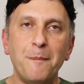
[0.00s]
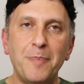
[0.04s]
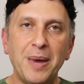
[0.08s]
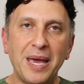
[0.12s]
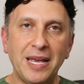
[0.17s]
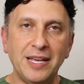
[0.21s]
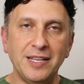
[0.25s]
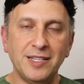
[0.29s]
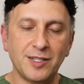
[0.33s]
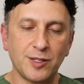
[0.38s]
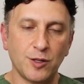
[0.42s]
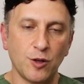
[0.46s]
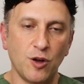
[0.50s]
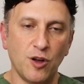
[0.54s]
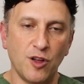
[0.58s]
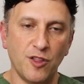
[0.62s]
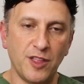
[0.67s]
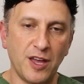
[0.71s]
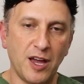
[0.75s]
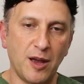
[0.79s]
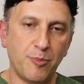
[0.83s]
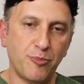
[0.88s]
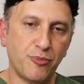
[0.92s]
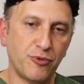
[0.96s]
based
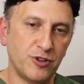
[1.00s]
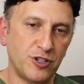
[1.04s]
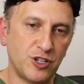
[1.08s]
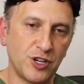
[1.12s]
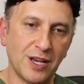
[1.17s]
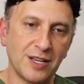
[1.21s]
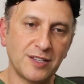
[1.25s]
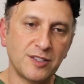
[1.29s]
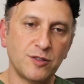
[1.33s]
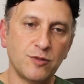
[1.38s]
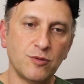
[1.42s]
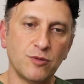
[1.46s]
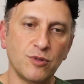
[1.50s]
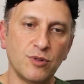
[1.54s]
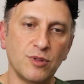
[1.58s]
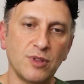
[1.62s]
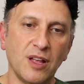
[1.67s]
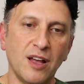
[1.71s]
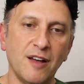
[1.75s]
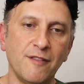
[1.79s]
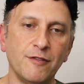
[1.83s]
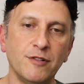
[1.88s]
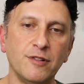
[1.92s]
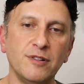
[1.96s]
on that progesterone
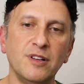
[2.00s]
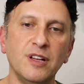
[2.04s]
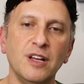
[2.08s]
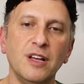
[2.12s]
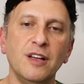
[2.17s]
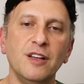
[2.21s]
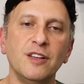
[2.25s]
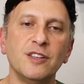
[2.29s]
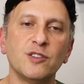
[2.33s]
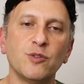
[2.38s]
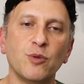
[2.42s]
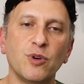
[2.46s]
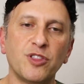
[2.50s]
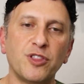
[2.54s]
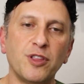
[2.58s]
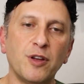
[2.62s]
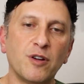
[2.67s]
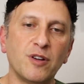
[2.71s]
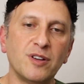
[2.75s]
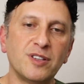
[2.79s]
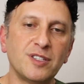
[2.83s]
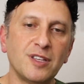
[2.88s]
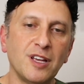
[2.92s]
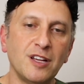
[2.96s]
level. So what
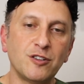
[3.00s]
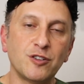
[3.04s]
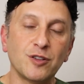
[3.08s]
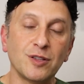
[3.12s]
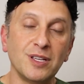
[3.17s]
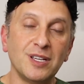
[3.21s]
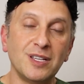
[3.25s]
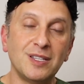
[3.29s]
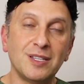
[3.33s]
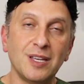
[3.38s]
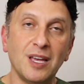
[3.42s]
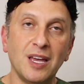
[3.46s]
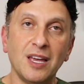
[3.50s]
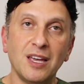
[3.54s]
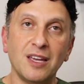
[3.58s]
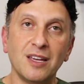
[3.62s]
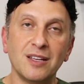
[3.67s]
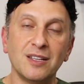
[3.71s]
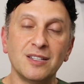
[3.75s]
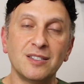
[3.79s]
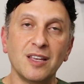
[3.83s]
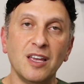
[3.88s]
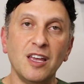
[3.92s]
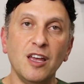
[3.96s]
they're essentially saying
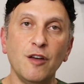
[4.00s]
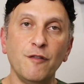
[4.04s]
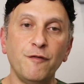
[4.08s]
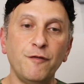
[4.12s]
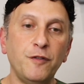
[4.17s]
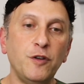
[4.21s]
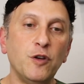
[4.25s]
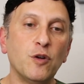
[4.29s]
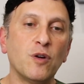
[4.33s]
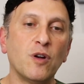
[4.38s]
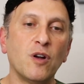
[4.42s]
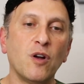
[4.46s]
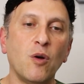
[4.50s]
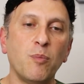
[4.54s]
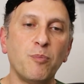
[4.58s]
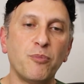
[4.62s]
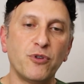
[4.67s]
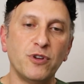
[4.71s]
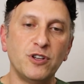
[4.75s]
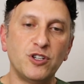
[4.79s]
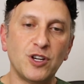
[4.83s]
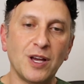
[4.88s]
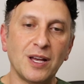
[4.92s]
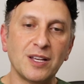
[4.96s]
is if your
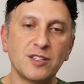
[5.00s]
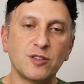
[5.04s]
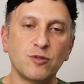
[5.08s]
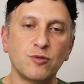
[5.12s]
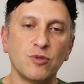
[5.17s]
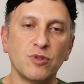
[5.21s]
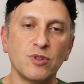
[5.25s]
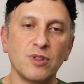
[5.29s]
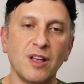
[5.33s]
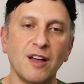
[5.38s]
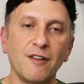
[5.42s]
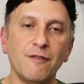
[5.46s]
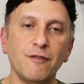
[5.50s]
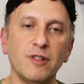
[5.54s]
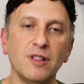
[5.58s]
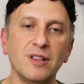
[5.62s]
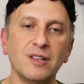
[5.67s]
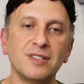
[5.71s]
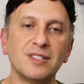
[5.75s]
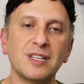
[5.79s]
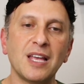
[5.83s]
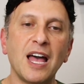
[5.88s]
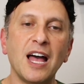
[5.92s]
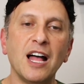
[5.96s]
progesterone
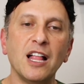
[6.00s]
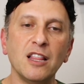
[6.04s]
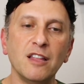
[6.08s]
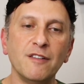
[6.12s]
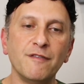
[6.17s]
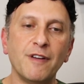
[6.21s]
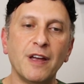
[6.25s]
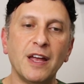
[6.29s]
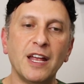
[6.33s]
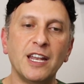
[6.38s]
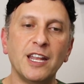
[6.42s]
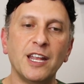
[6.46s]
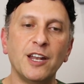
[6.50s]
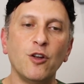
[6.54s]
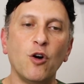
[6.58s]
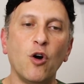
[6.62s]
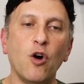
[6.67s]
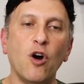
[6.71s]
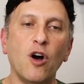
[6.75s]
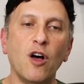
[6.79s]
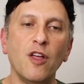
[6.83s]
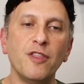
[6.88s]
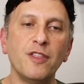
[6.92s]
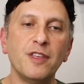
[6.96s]
level is elevated
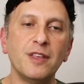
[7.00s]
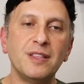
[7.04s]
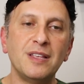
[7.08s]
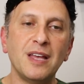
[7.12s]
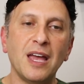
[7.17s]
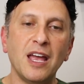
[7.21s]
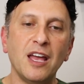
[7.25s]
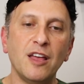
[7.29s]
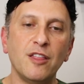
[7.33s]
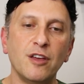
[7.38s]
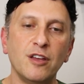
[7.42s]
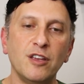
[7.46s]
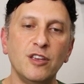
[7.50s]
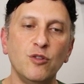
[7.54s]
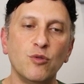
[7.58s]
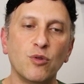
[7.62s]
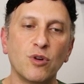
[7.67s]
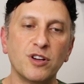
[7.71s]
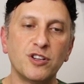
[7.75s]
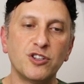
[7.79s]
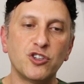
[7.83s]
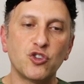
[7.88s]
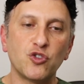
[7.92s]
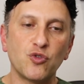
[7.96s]
on the day that you
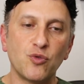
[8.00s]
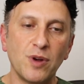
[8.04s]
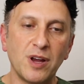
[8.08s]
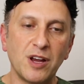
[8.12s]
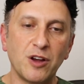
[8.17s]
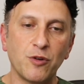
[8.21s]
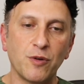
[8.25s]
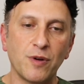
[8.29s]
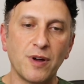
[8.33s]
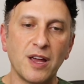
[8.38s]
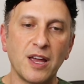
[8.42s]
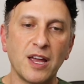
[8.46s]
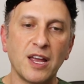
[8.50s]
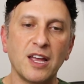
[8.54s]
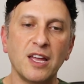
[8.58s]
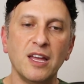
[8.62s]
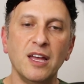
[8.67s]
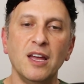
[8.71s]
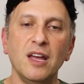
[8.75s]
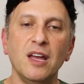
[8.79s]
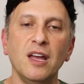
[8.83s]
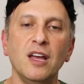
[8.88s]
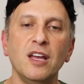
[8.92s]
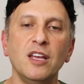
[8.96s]
are triggering,
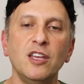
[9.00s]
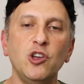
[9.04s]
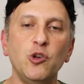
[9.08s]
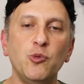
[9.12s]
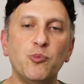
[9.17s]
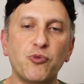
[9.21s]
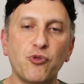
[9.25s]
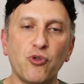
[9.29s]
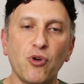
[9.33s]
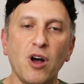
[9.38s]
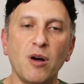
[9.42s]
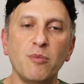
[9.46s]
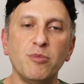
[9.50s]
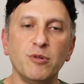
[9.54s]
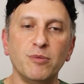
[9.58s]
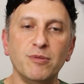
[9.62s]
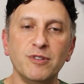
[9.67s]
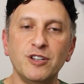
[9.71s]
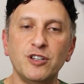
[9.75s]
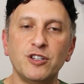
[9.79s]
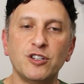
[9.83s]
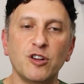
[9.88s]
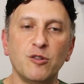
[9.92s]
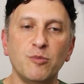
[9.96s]
you
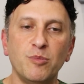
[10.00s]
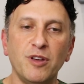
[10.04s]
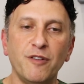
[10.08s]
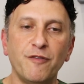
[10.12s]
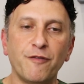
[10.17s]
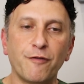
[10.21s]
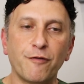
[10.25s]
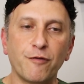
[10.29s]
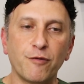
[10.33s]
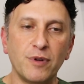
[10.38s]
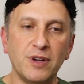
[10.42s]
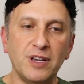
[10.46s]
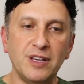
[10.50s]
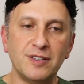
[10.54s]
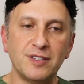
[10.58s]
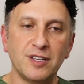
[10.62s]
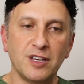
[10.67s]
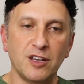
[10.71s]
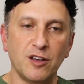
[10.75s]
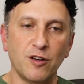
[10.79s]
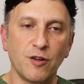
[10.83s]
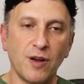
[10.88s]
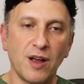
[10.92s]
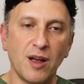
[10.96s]
probably should be
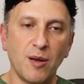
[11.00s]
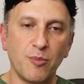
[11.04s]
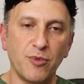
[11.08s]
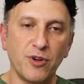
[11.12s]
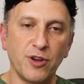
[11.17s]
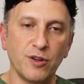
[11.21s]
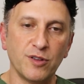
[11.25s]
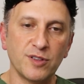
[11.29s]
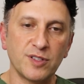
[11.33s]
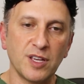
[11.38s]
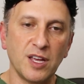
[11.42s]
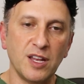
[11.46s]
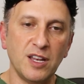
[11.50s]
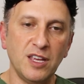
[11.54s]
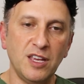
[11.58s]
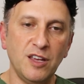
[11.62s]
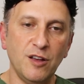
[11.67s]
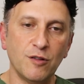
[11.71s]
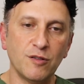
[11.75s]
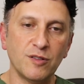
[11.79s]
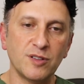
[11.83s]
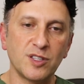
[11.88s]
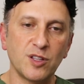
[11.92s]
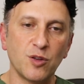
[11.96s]
freezing your embryos. And
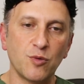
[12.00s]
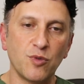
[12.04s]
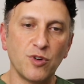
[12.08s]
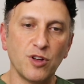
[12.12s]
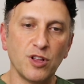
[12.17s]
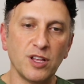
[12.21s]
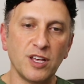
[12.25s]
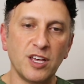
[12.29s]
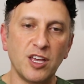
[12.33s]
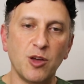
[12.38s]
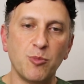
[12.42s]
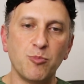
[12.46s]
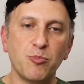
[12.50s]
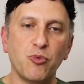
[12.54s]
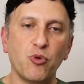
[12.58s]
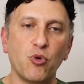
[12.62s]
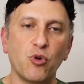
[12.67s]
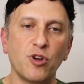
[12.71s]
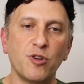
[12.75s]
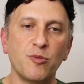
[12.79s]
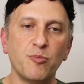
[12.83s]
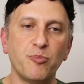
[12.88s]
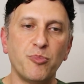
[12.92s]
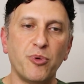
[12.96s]
here's the really
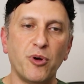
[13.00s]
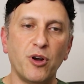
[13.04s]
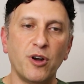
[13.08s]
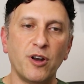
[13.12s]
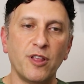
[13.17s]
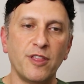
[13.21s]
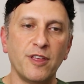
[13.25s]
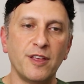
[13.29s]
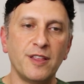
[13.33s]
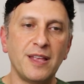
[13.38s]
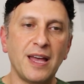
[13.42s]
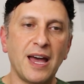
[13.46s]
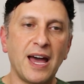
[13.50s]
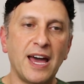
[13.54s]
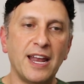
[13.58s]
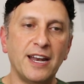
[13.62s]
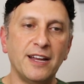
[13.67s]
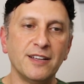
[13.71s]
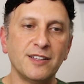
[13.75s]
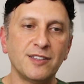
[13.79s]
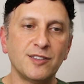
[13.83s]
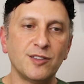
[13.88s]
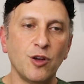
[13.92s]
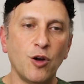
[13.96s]
important part of the
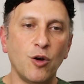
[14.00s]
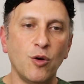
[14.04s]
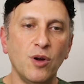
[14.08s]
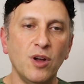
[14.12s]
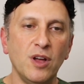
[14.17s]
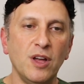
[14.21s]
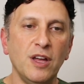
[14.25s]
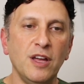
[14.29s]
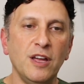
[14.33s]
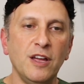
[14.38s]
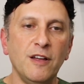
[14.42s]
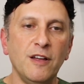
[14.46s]
data. So